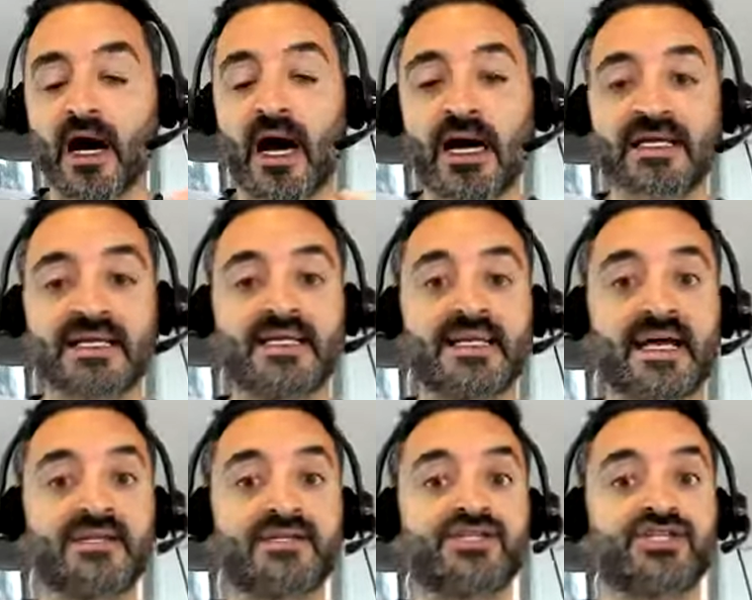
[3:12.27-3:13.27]
I can
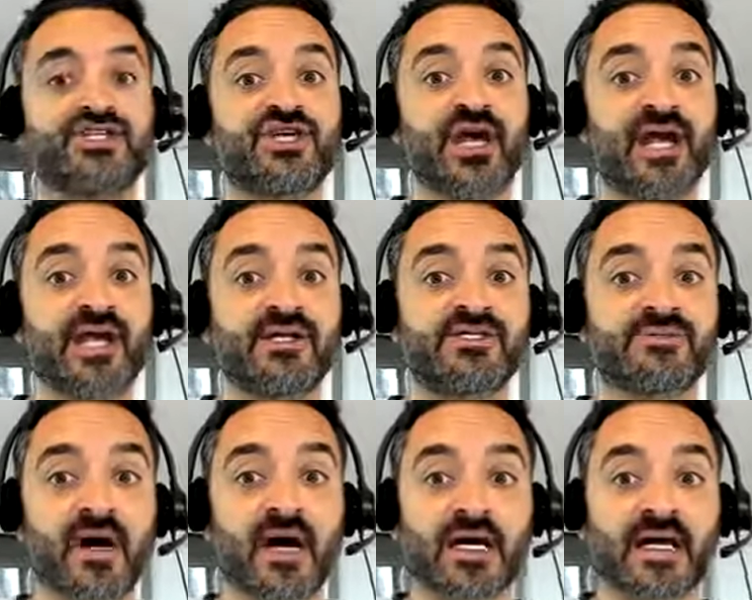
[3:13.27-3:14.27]
then change
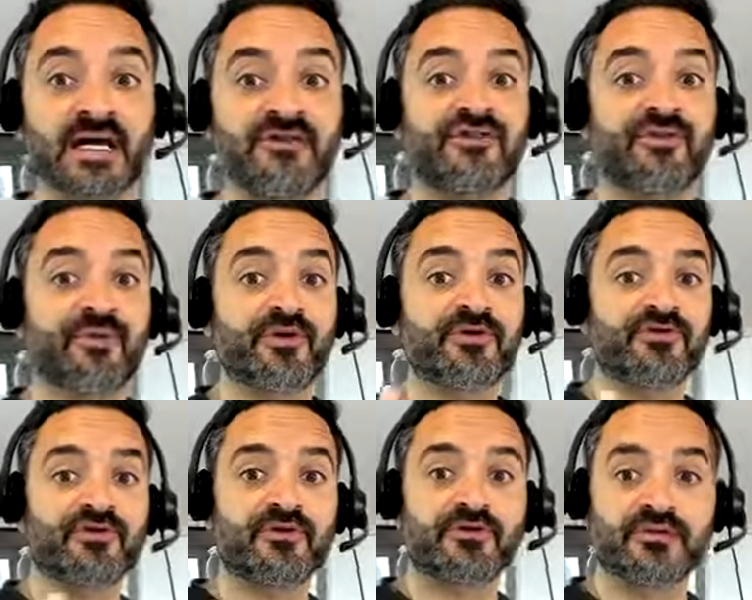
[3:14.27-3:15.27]
my
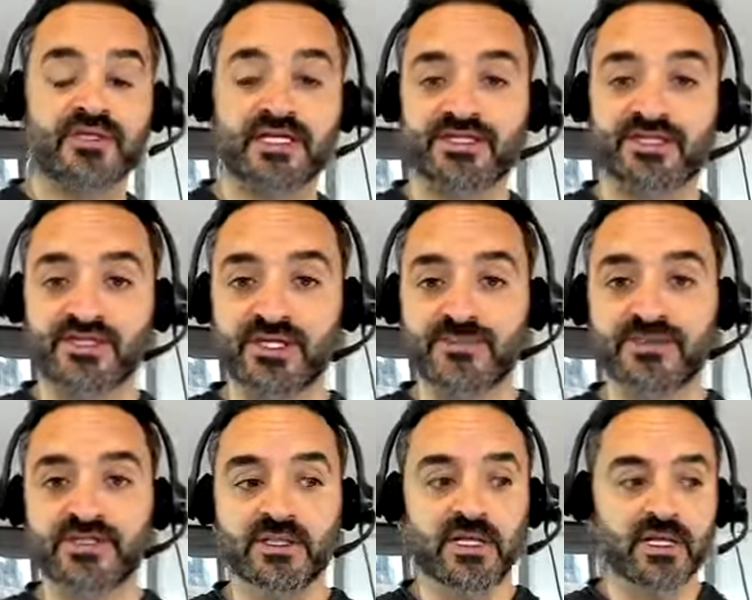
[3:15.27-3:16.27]
interpersonal
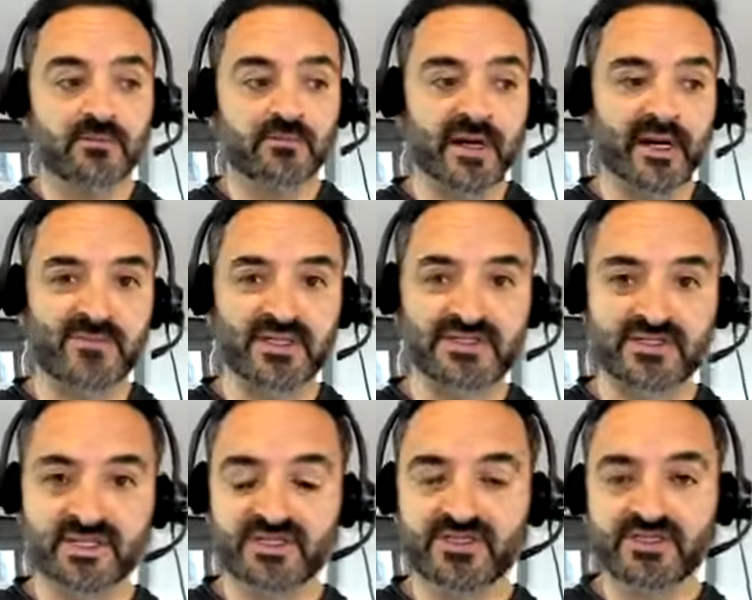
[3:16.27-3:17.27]
relationships, my
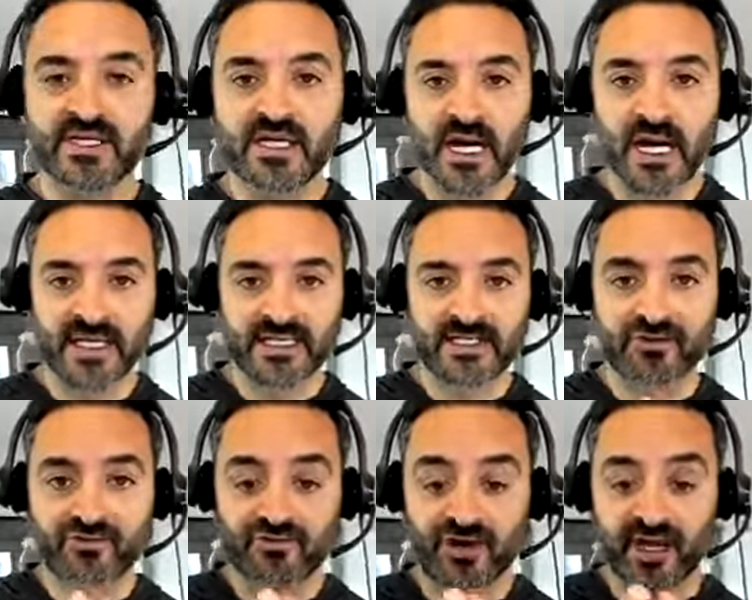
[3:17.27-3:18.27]
business. I can
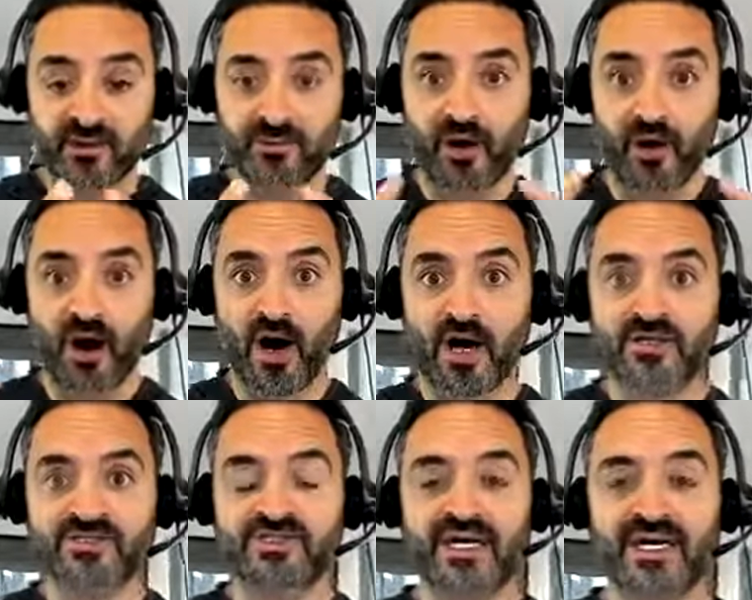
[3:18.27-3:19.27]
create a
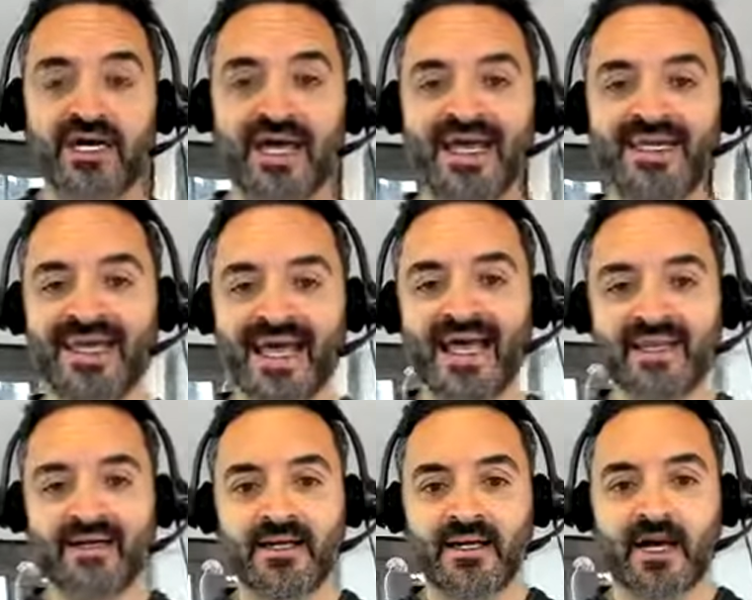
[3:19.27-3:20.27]
pause, and
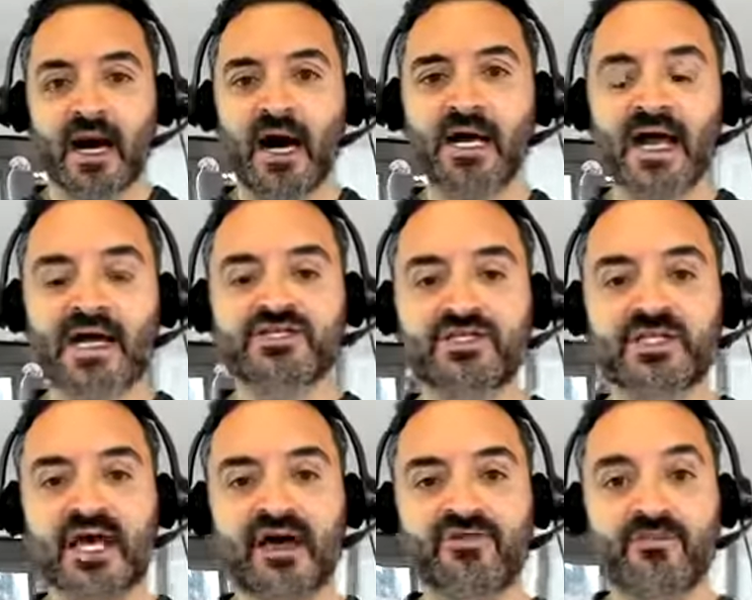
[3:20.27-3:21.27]
then I actually
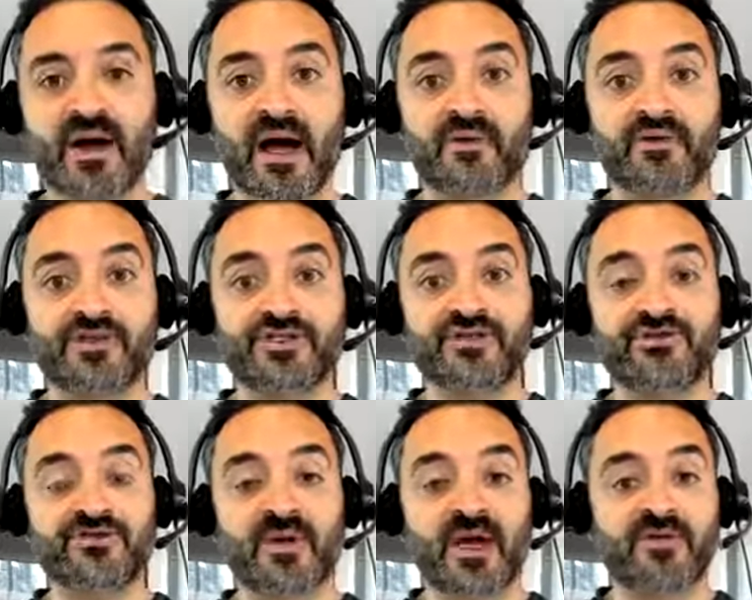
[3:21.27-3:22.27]
have the power to
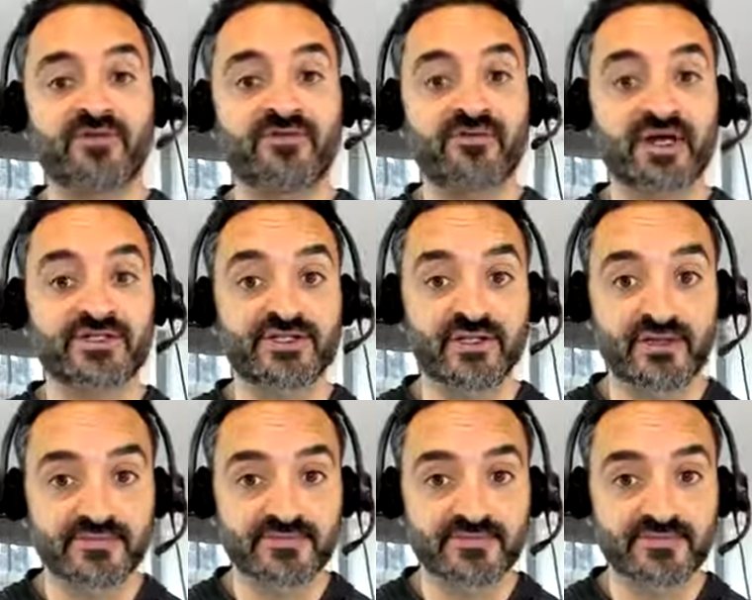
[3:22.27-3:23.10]
choose my own adventure.